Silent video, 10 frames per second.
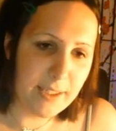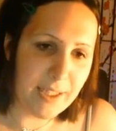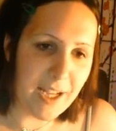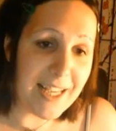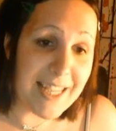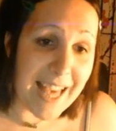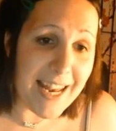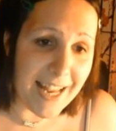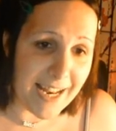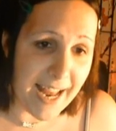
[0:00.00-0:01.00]
I get
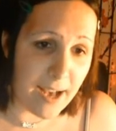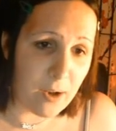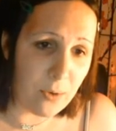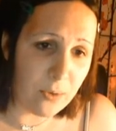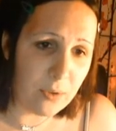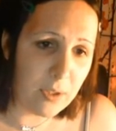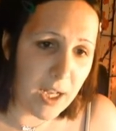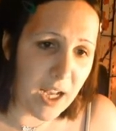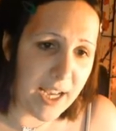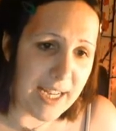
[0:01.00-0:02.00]
it now.
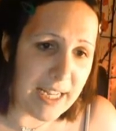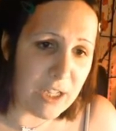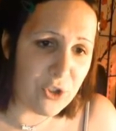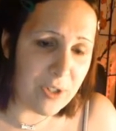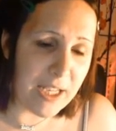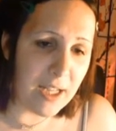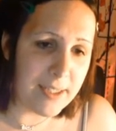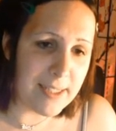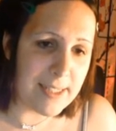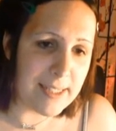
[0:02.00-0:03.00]
I literally
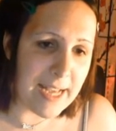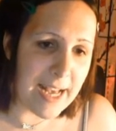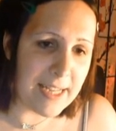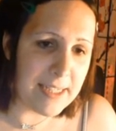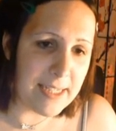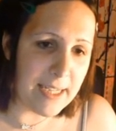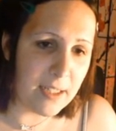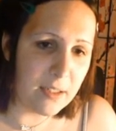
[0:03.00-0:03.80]
understand it.